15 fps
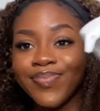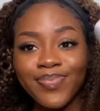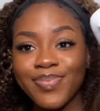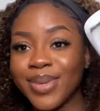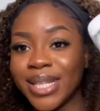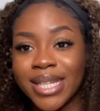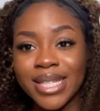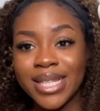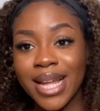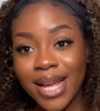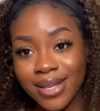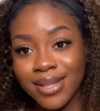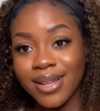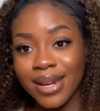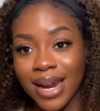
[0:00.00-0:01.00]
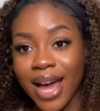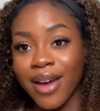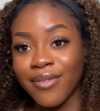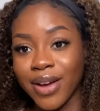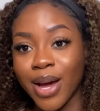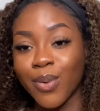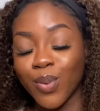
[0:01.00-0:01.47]
Please, that's the life
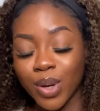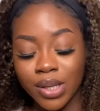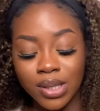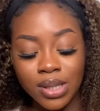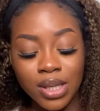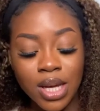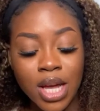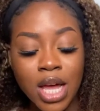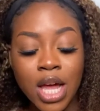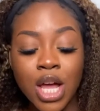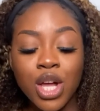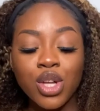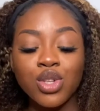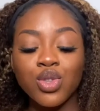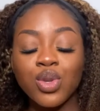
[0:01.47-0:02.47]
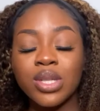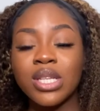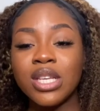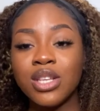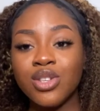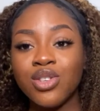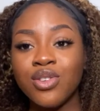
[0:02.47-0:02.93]
I want. So
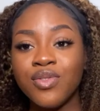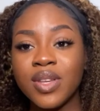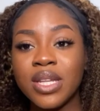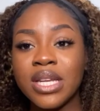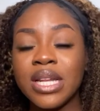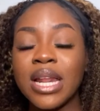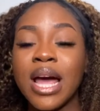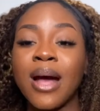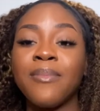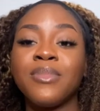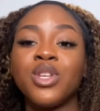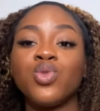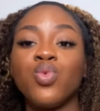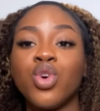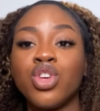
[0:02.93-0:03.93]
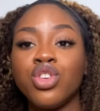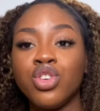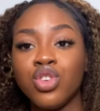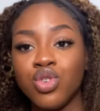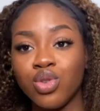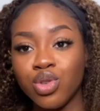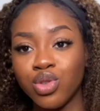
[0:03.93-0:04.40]
this UVD lamp is what you
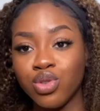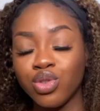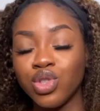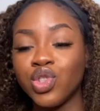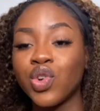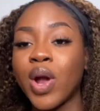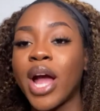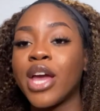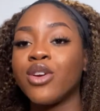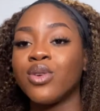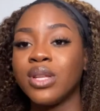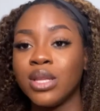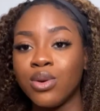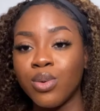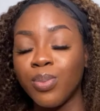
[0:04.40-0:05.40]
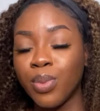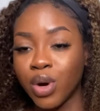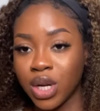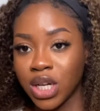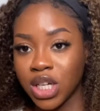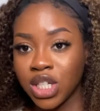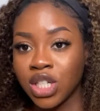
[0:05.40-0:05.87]
use to dry your nail
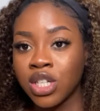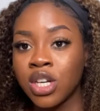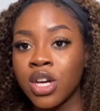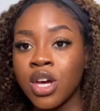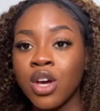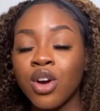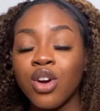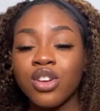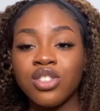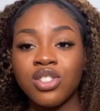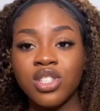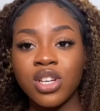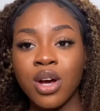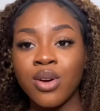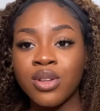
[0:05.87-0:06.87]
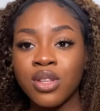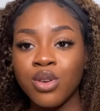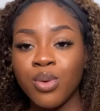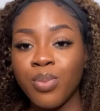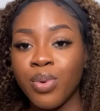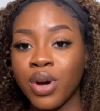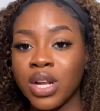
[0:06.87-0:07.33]
polish, because gel
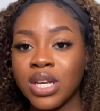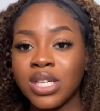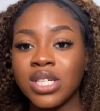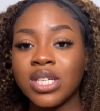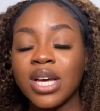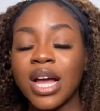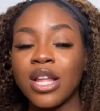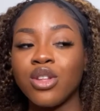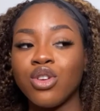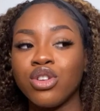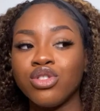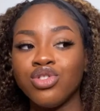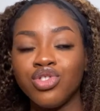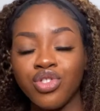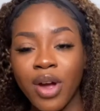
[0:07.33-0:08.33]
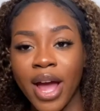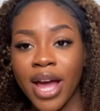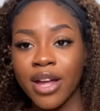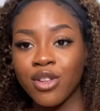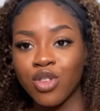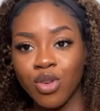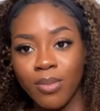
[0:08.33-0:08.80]
nail polish cannot
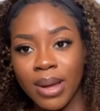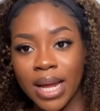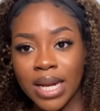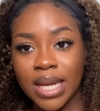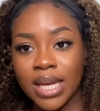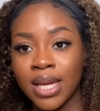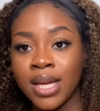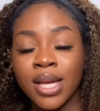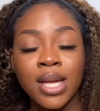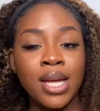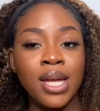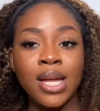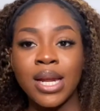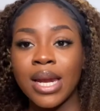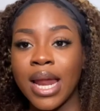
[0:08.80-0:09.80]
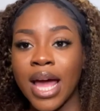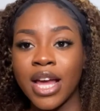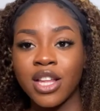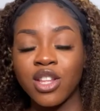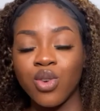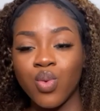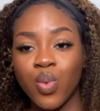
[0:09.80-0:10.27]
dry normally like
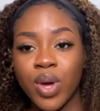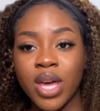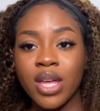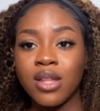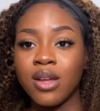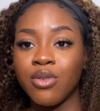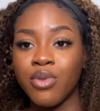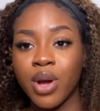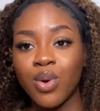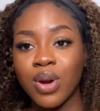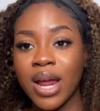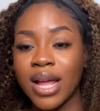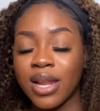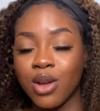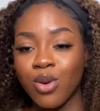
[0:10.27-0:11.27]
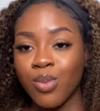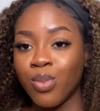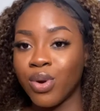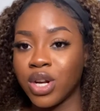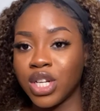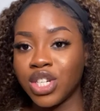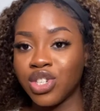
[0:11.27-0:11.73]
the way the regular nail
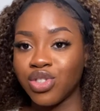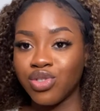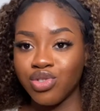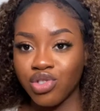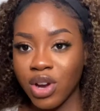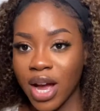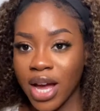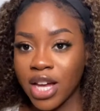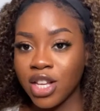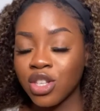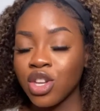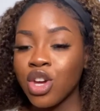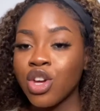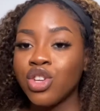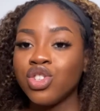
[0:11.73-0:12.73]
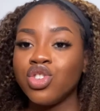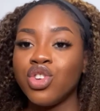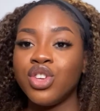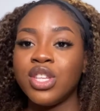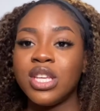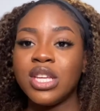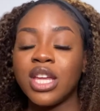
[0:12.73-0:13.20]
polish dries. So
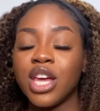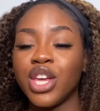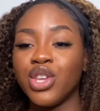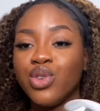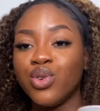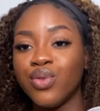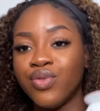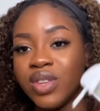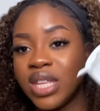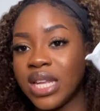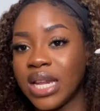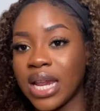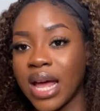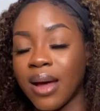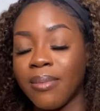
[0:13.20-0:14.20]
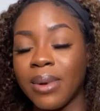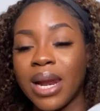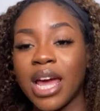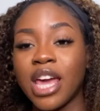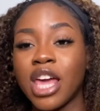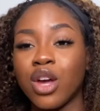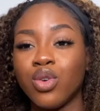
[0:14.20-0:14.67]
you need a UVD lamp,
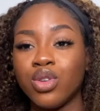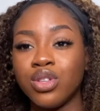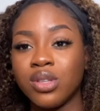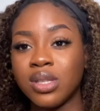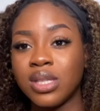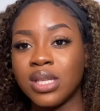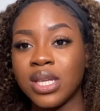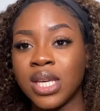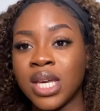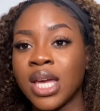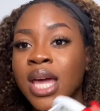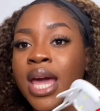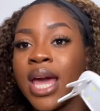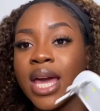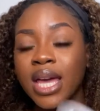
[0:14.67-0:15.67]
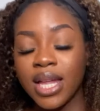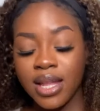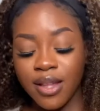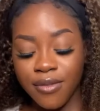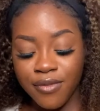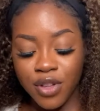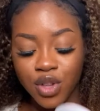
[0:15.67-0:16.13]
like you're going to see in
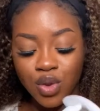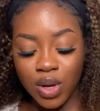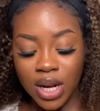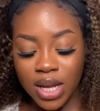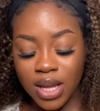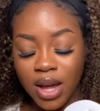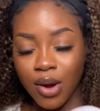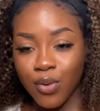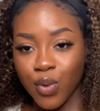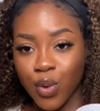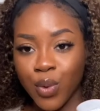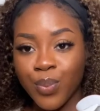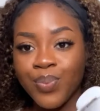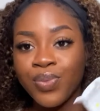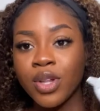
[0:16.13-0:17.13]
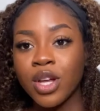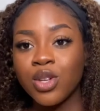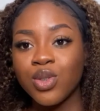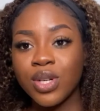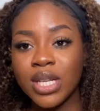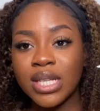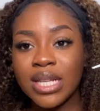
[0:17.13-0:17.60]
the video later on.
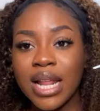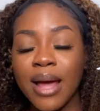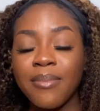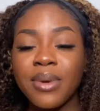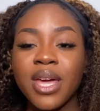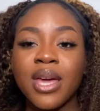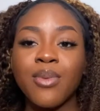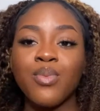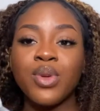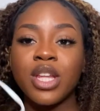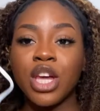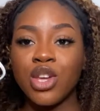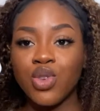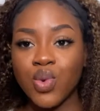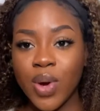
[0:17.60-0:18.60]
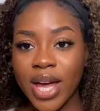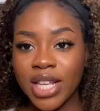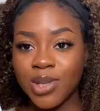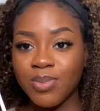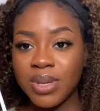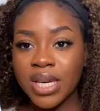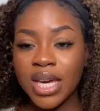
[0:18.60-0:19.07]
So this lamp came with a
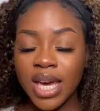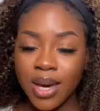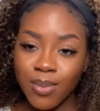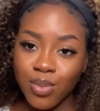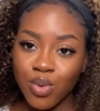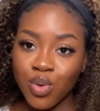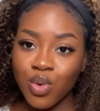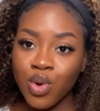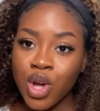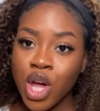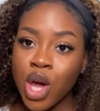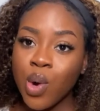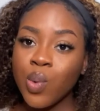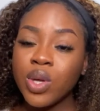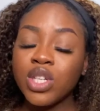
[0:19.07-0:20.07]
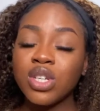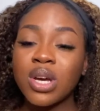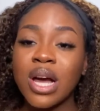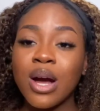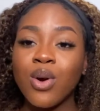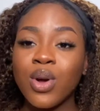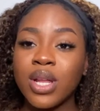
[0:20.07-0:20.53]
USB cable which you
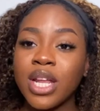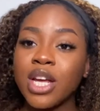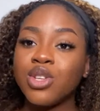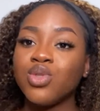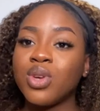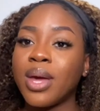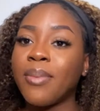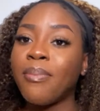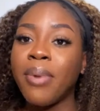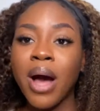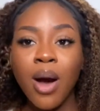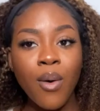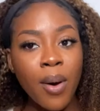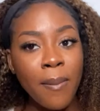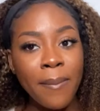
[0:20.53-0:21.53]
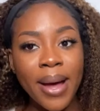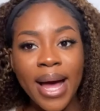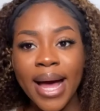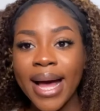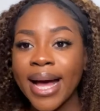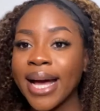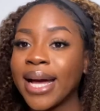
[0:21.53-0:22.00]
can connect to a power
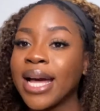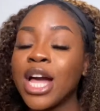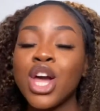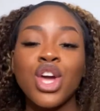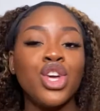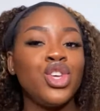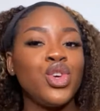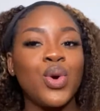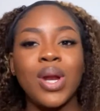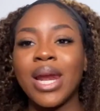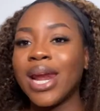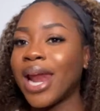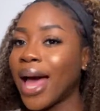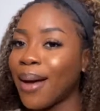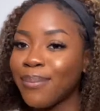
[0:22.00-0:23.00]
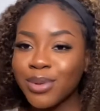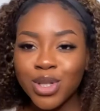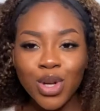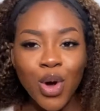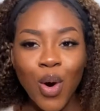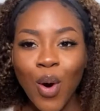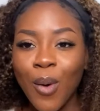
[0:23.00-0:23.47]
bank, your
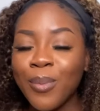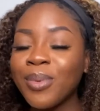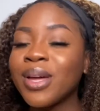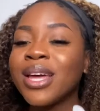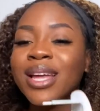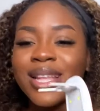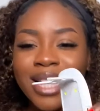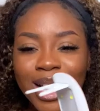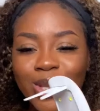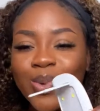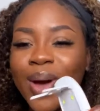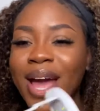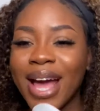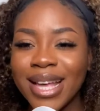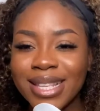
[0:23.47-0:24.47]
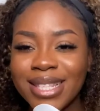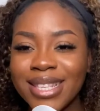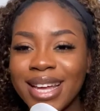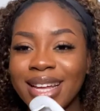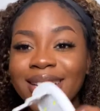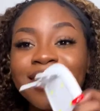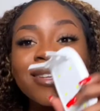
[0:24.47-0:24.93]
laptop. That's why I
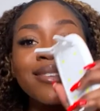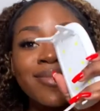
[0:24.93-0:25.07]
said